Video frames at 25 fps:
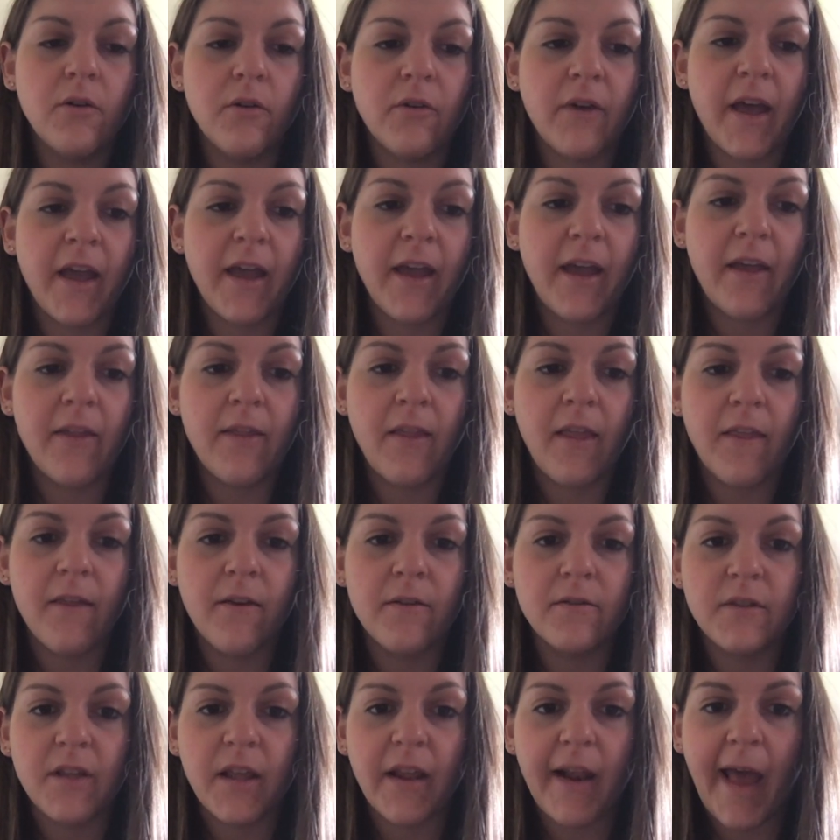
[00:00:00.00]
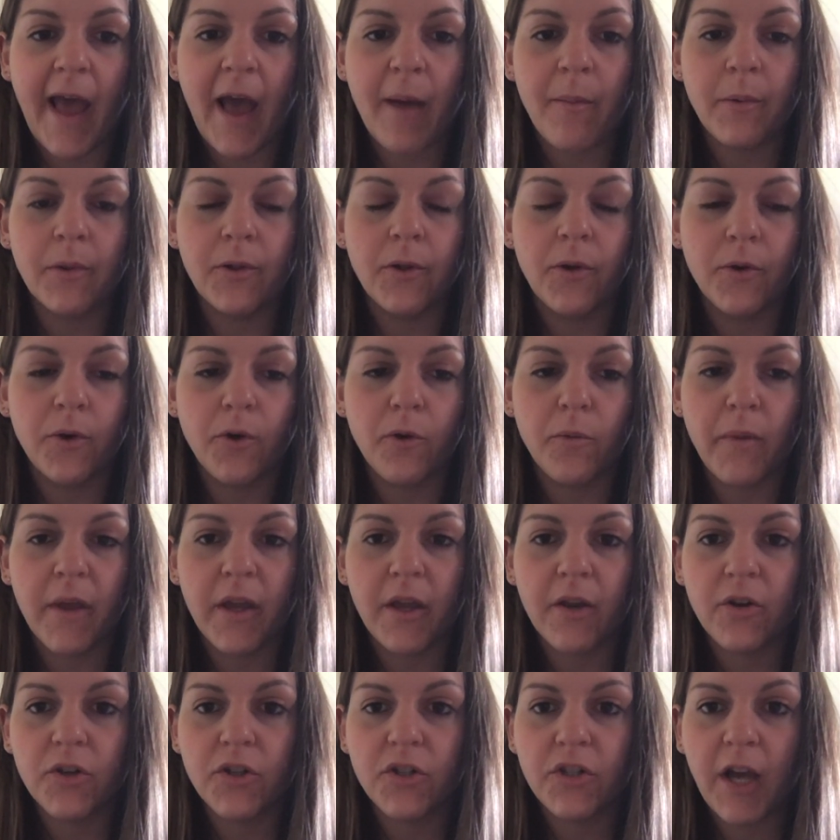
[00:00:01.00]
Okay, and then there's that app logo
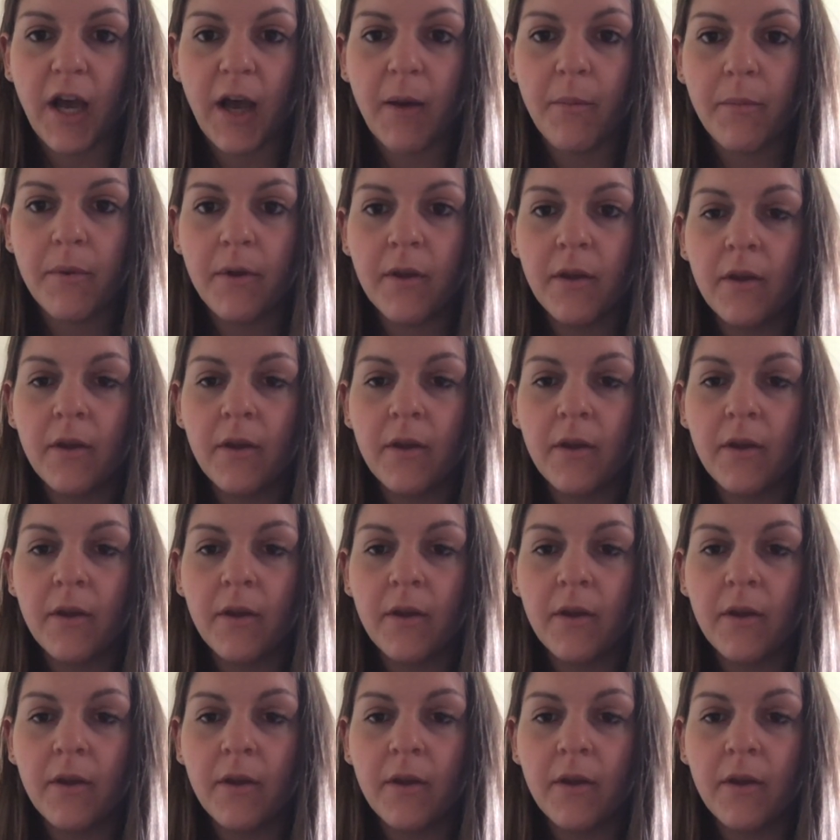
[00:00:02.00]
maker shop.